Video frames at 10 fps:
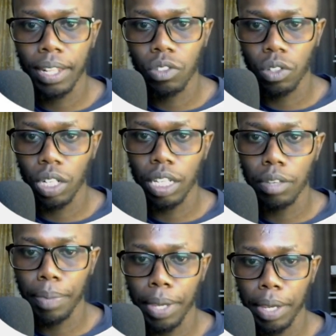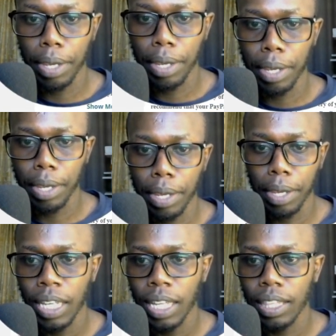click PayPal.
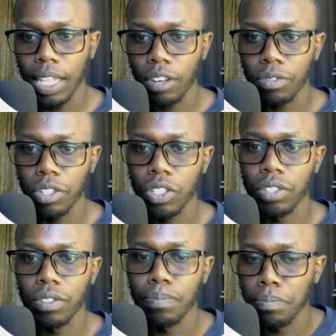Then of course